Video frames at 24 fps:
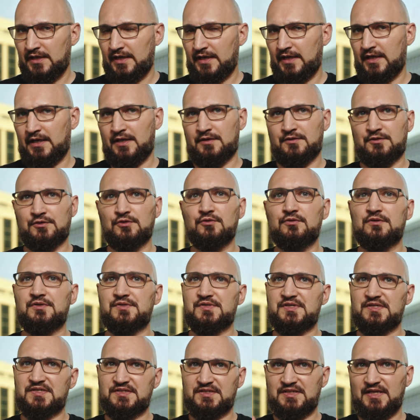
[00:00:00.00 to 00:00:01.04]
And during
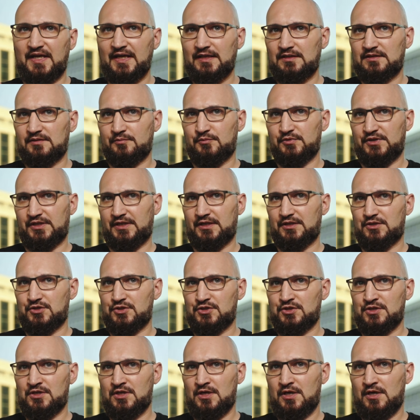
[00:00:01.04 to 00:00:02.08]
this data breach,